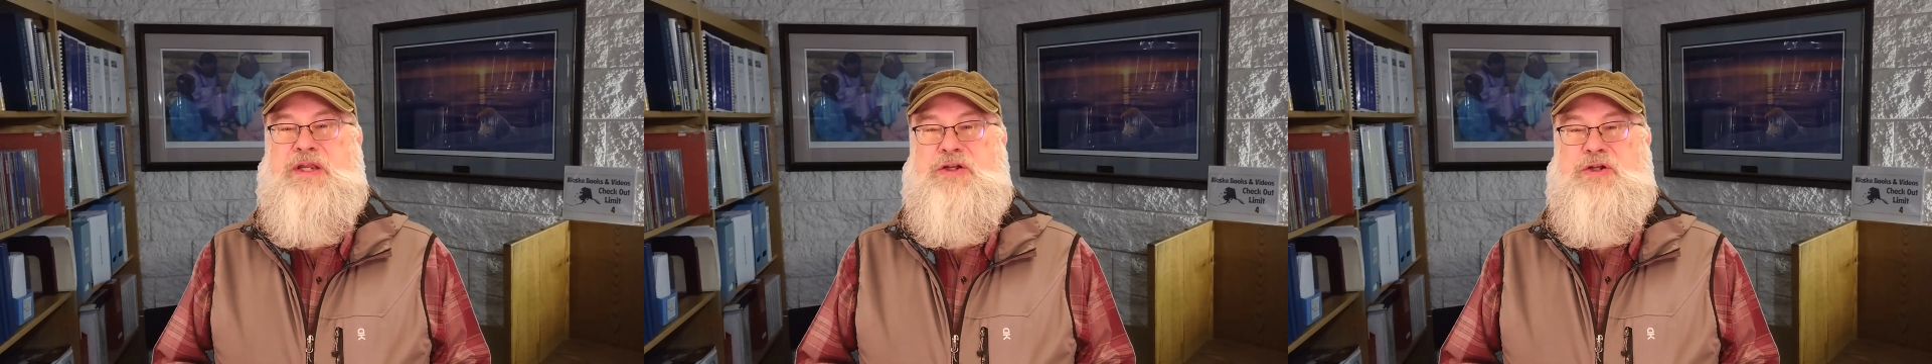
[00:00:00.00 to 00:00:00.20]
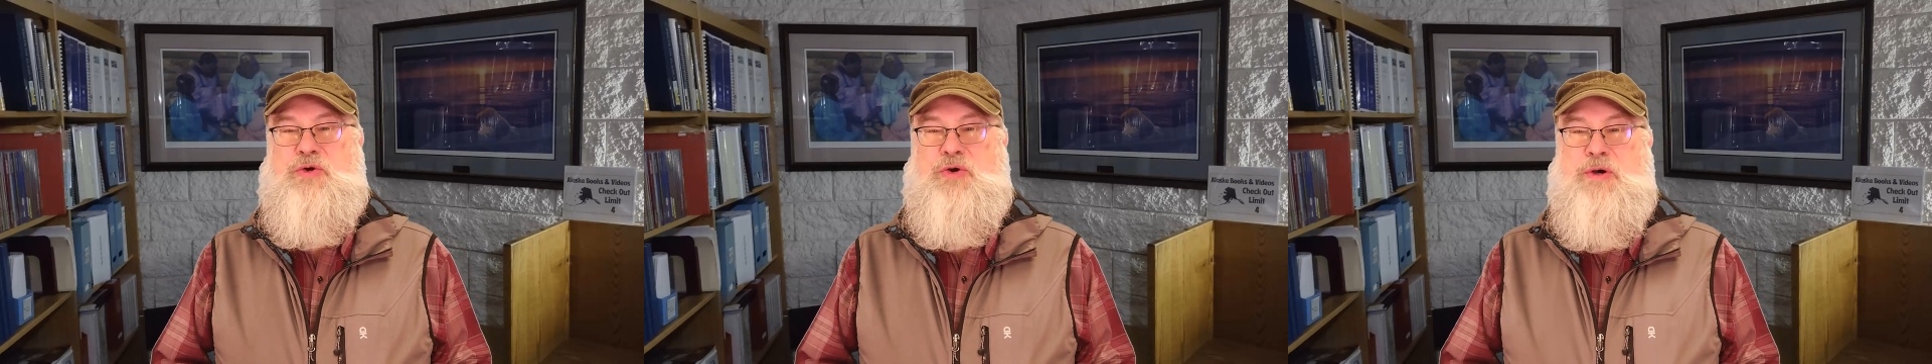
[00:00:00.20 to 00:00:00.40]

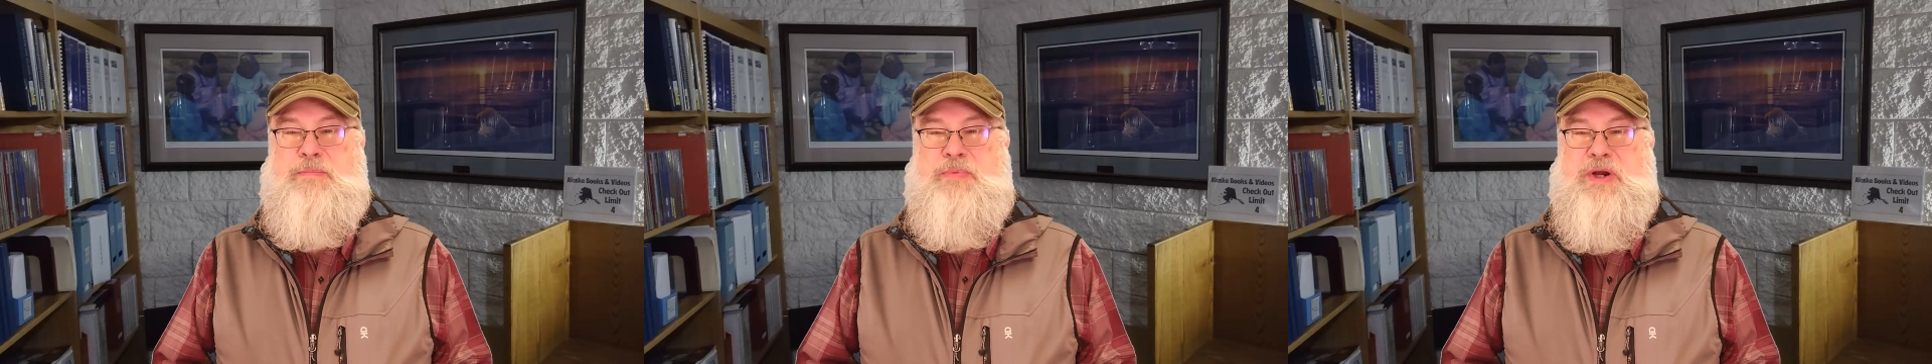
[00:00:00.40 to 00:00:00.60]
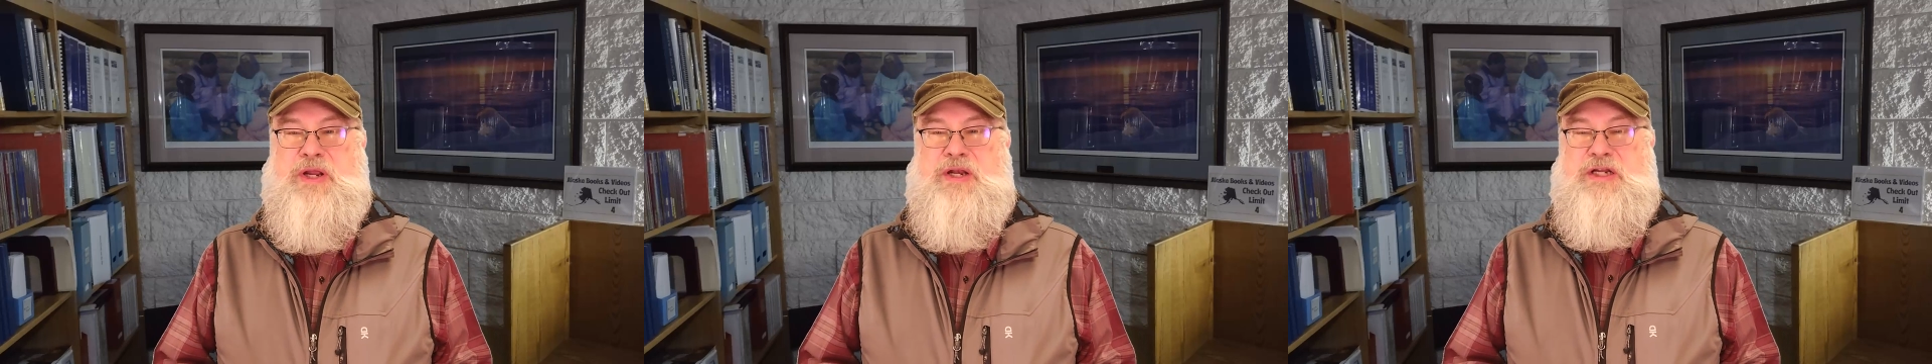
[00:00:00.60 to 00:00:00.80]

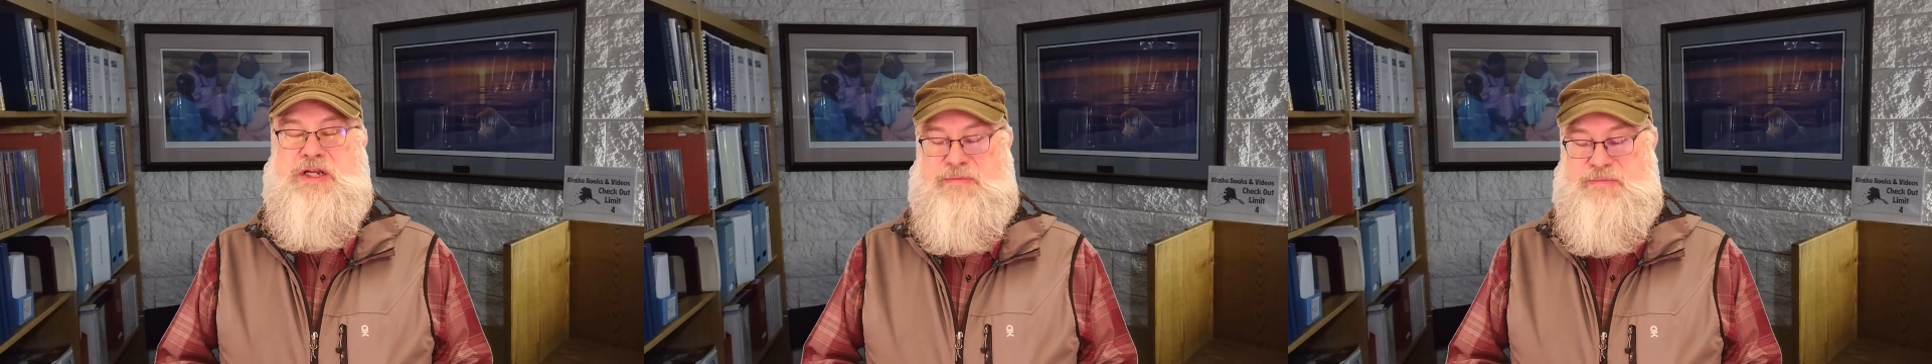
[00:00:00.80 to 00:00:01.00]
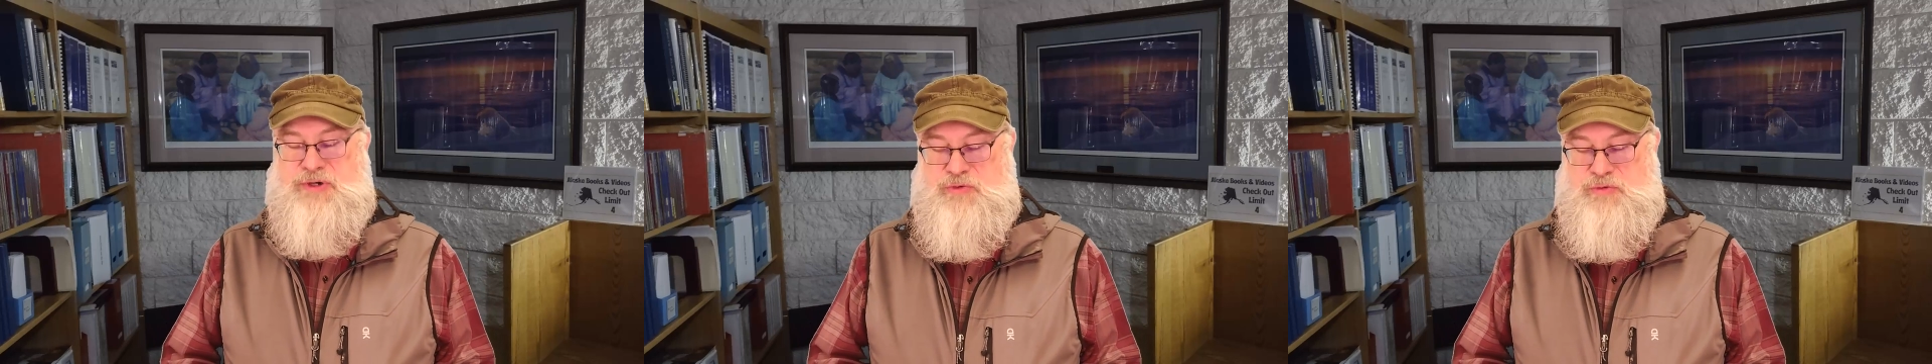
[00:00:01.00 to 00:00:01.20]
Incorporated,
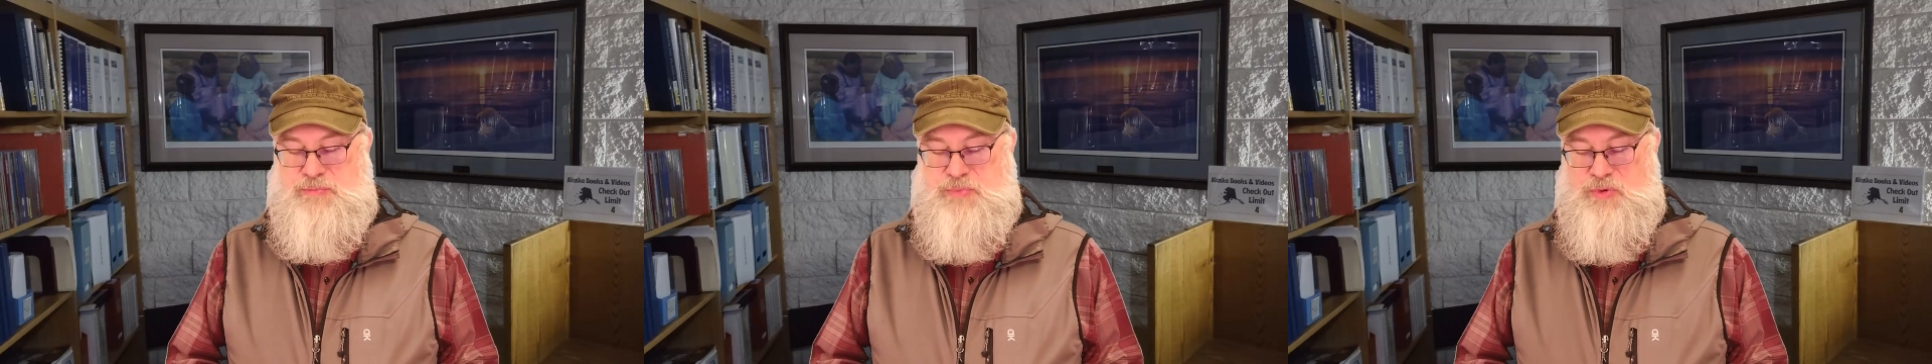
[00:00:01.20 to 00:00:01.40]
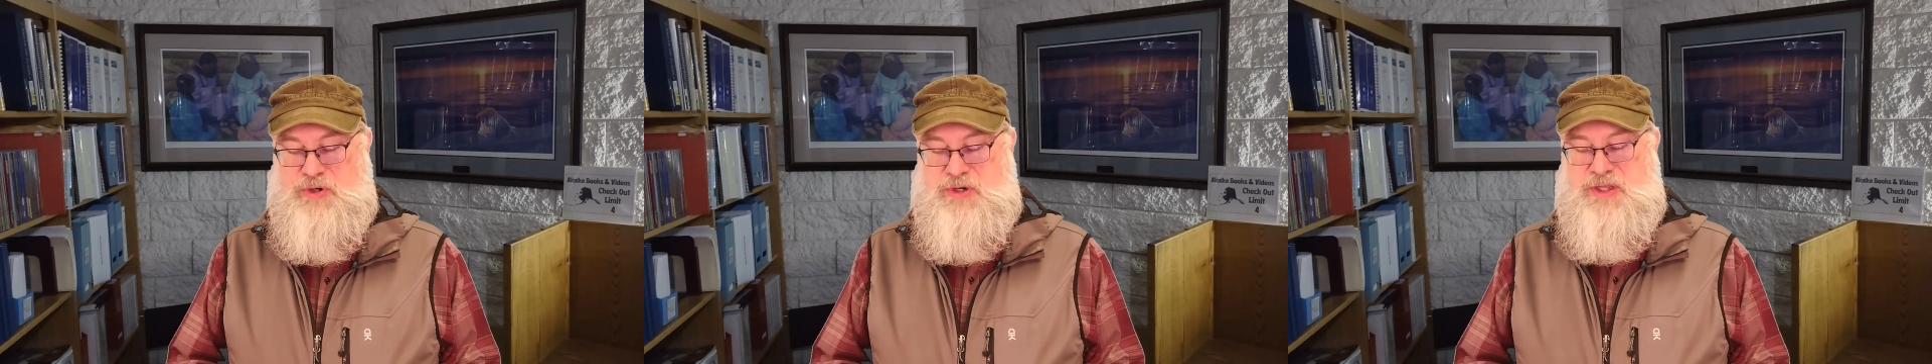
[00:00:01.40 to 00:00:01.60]
coming to
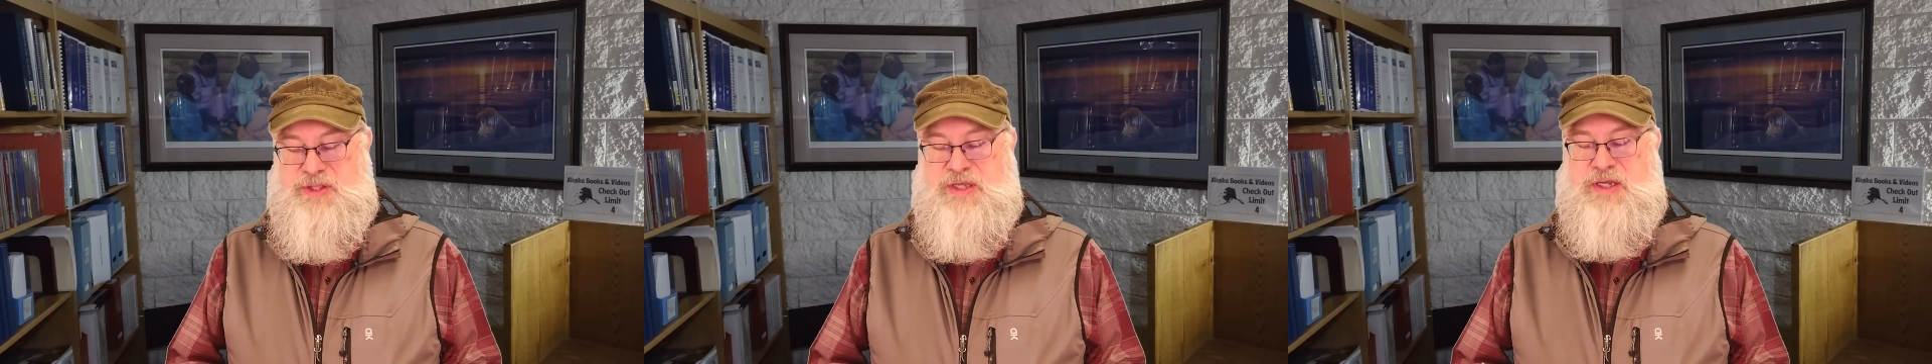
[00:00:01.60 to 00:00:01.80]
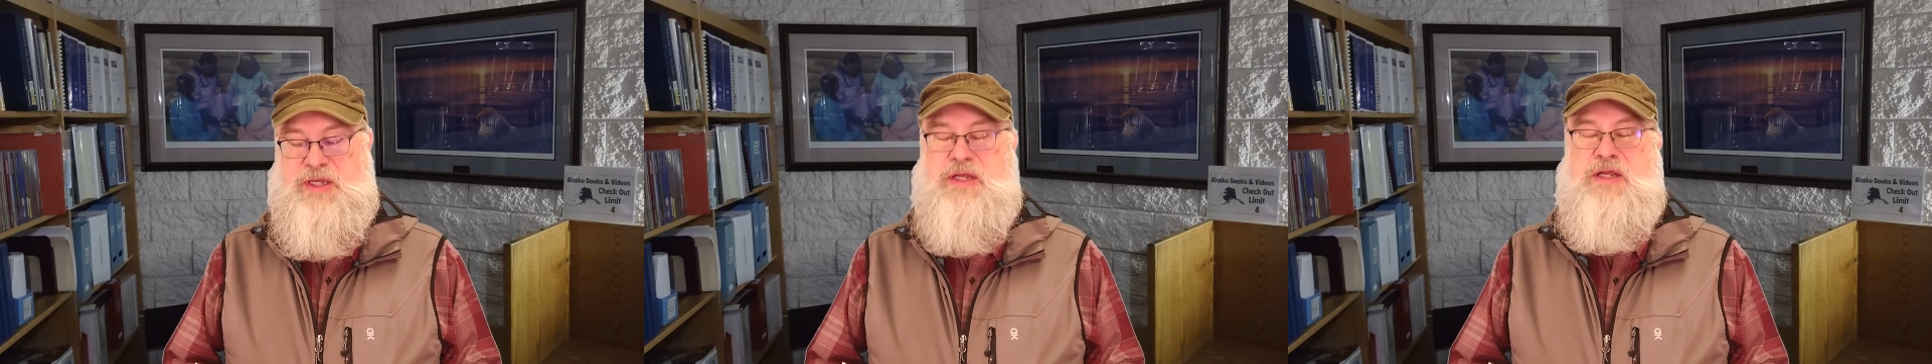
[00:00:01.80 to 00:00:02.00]
report
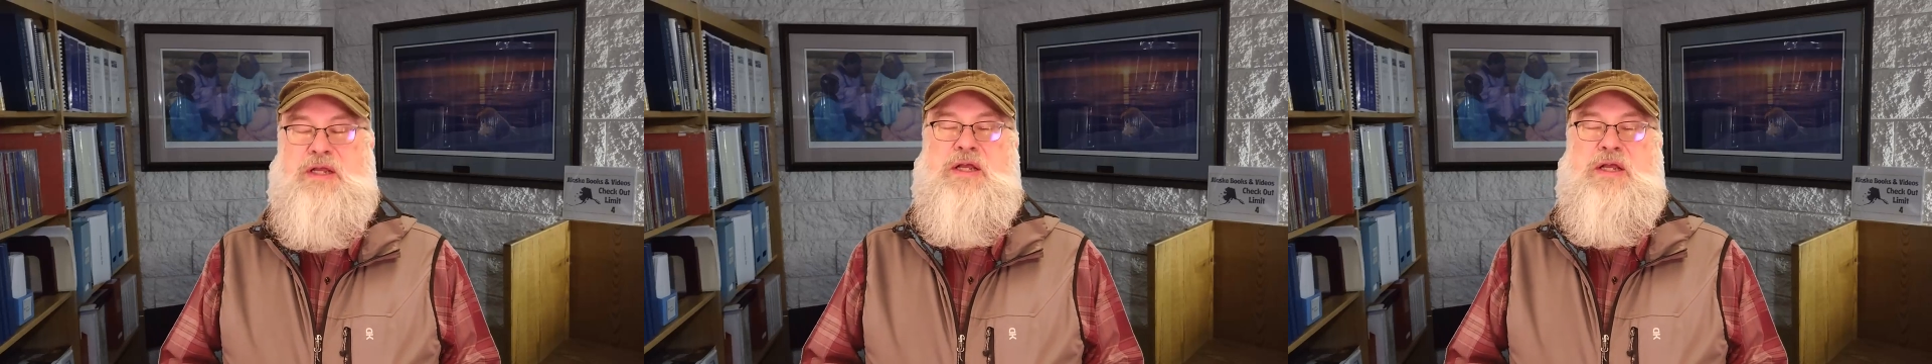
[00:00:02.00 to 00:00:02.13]
on the